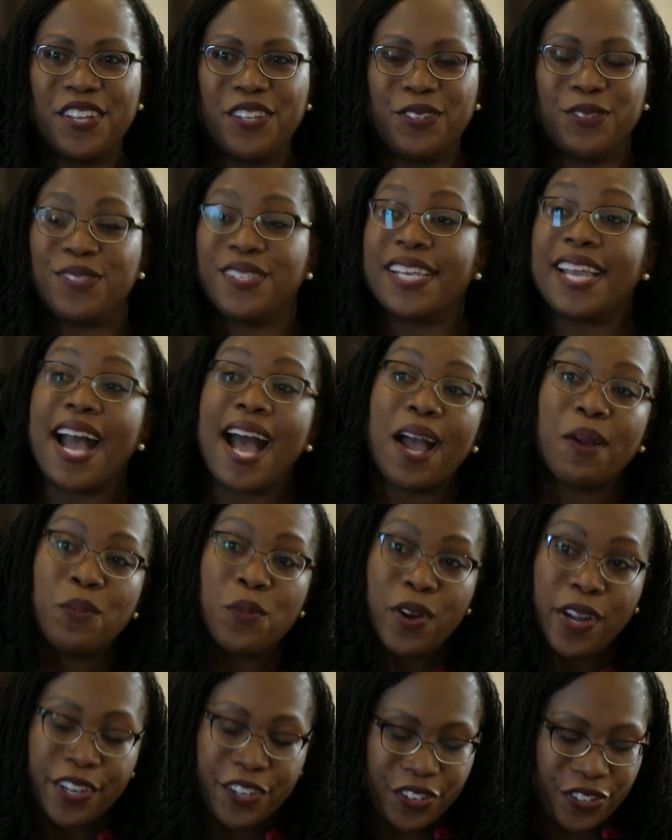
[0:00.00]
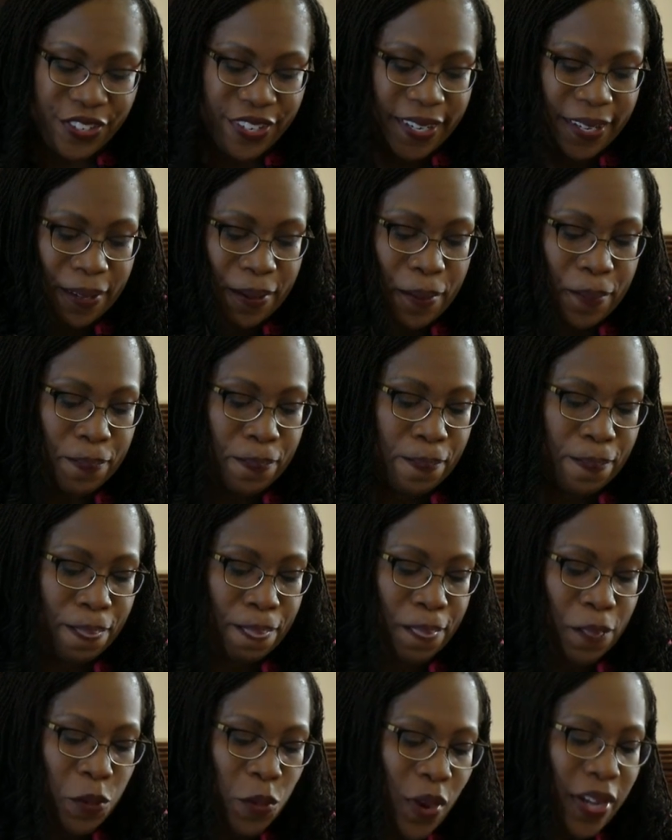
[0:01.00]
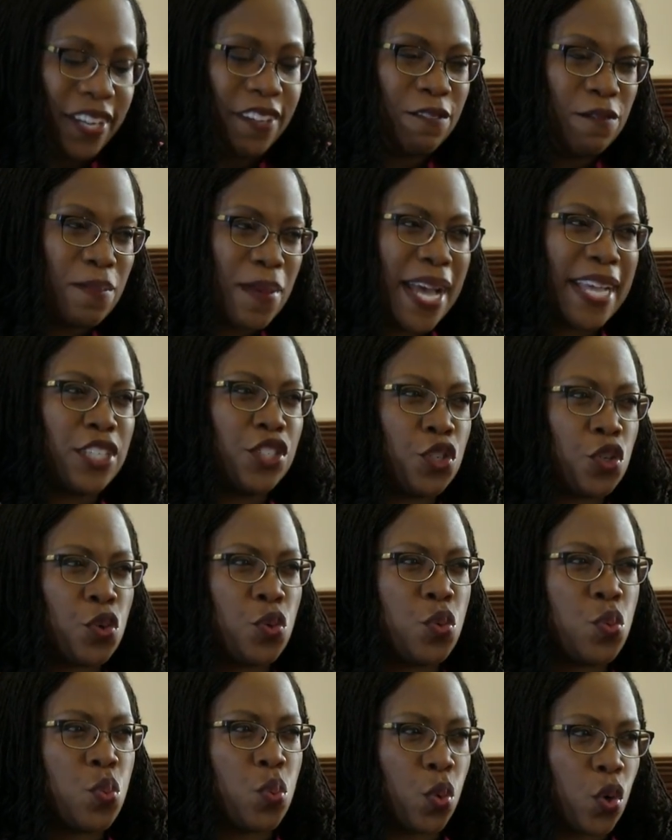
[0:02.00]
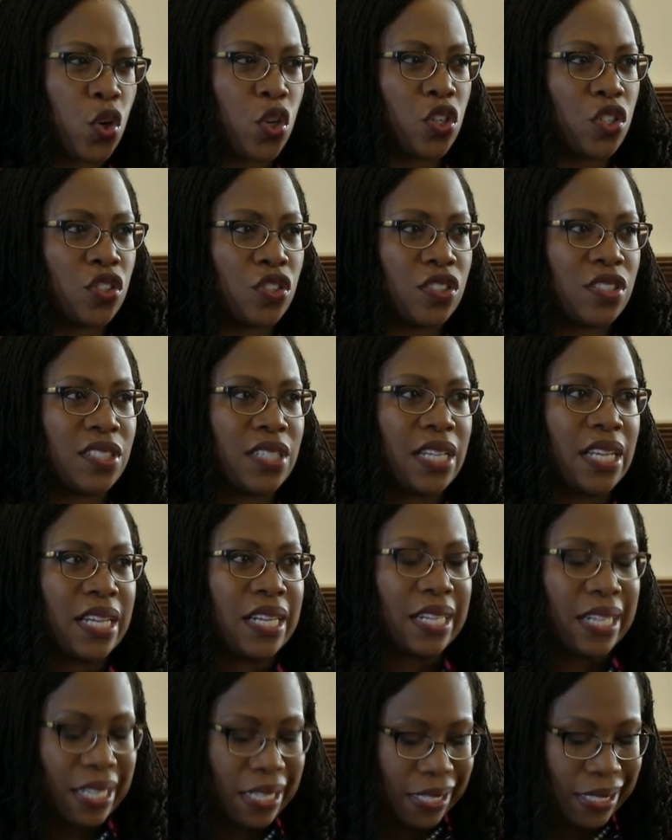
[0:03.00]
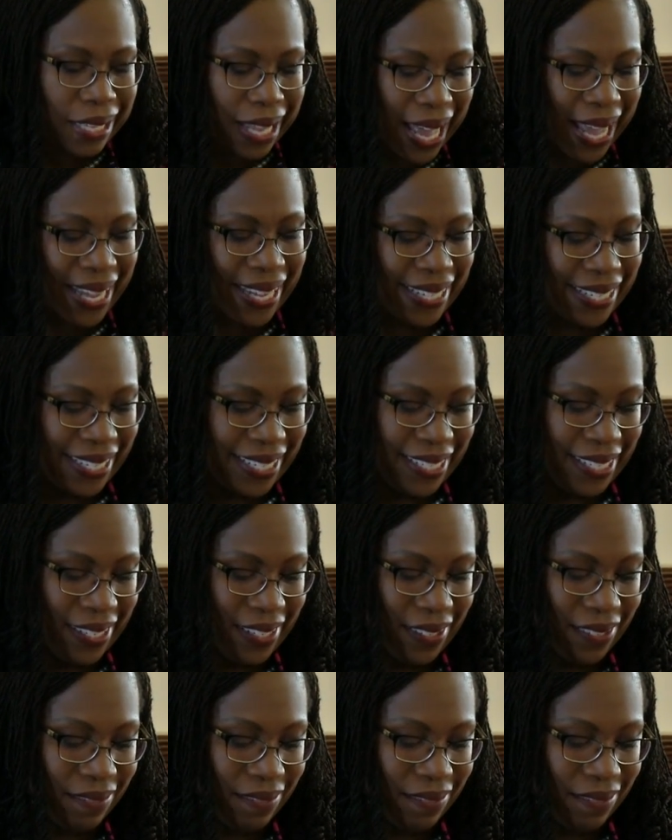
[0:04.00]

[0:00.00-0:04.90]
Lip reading: You see, I wondered, what if my two worlds collided